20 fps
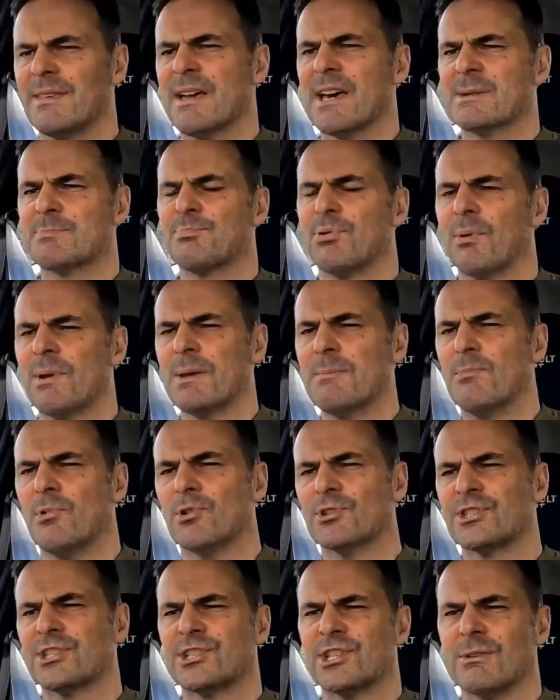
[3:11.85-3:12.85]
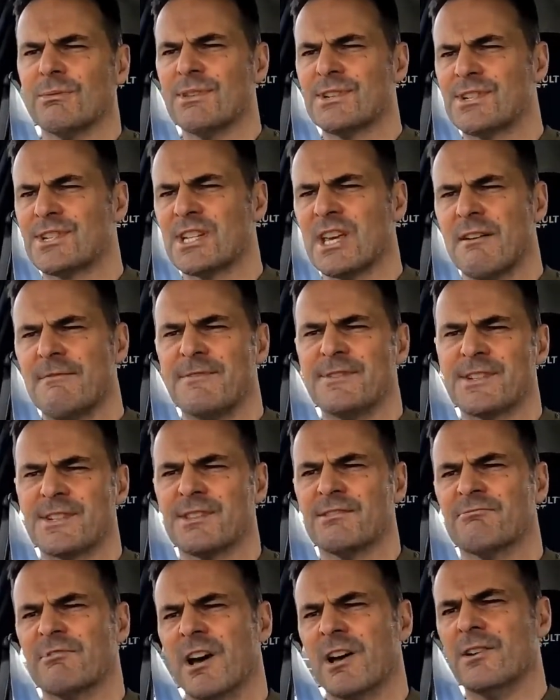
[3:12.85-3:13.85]
That's probably more to do with the surface of
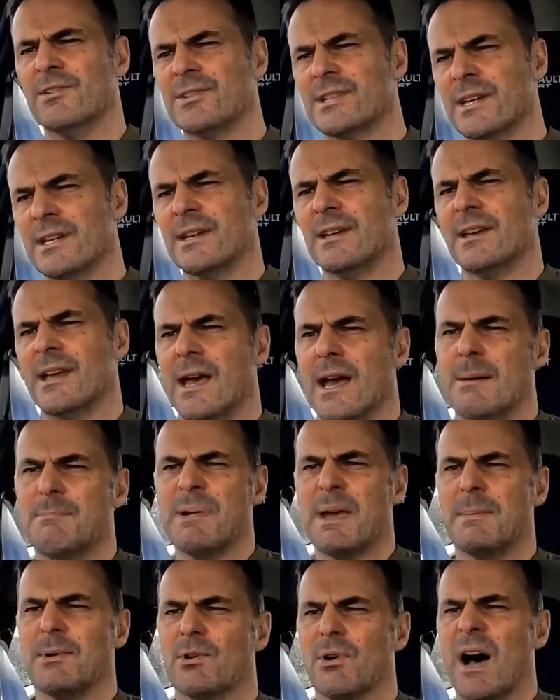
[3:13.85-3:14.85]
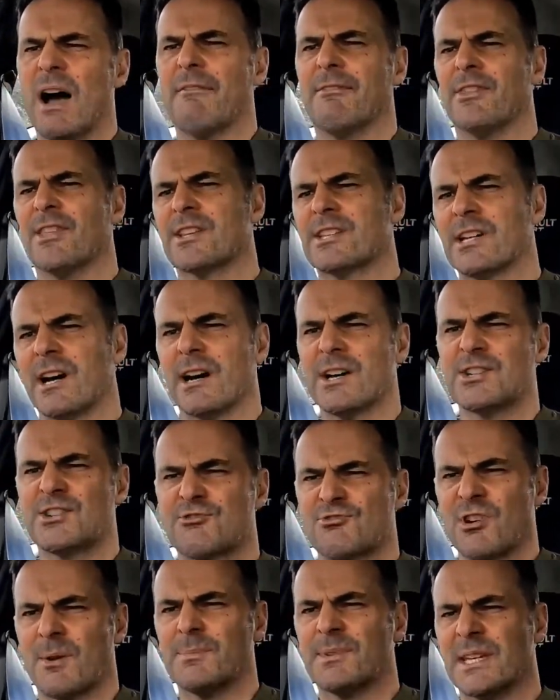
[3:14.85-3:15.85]
the road and maybe not having the tyres
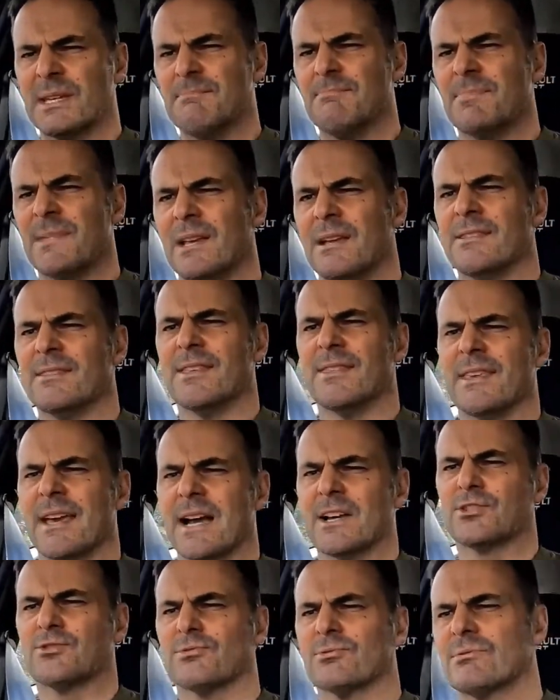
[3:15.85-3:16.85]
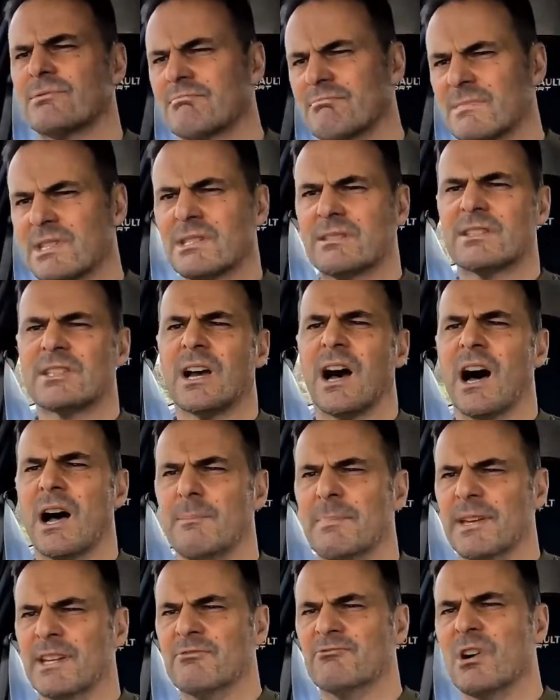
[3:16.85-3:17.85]
scrubbed in, the actual tyre
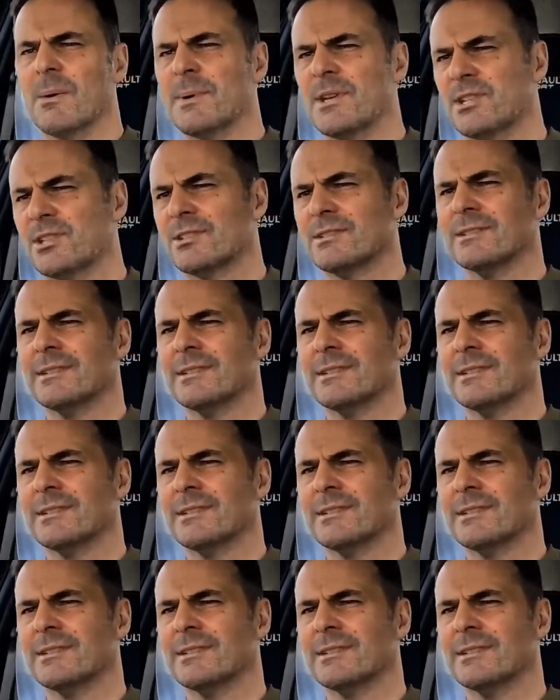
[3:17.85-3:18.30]
being rubbish.